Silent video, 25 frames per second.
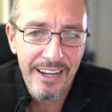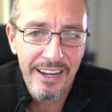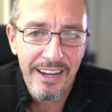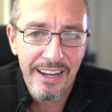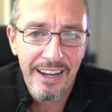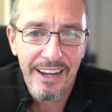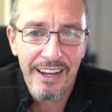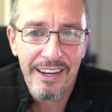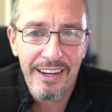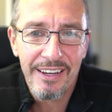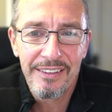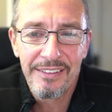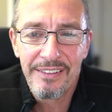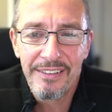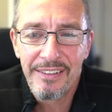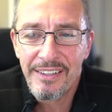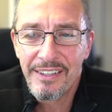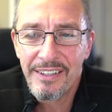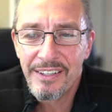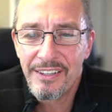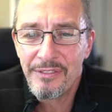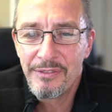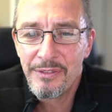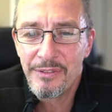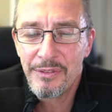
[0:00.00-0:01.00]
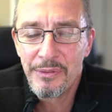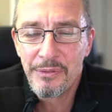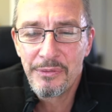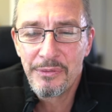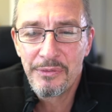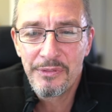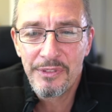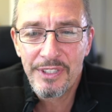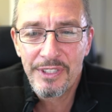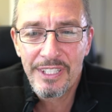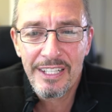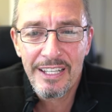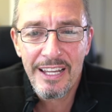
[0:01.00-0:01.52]
And if you
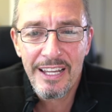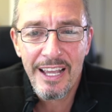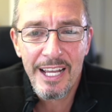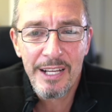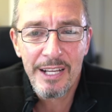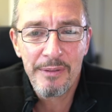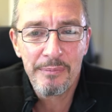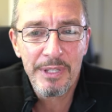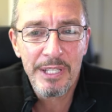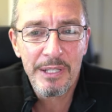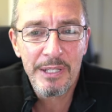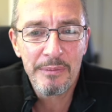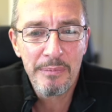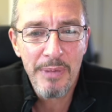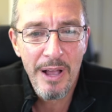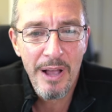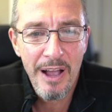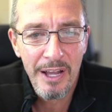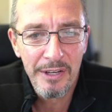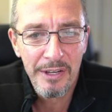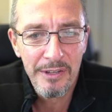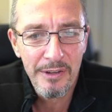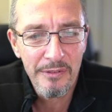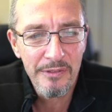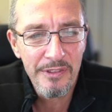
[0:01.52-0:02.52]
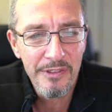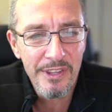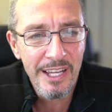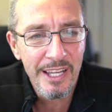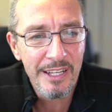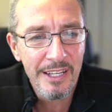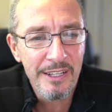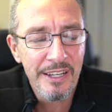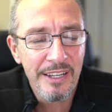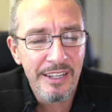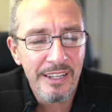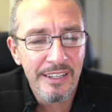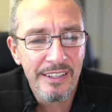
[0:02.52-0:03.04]
feel like being part of
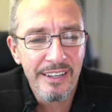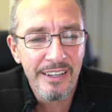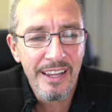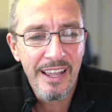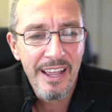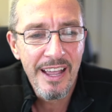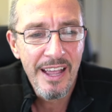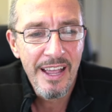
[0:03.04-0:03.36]
that and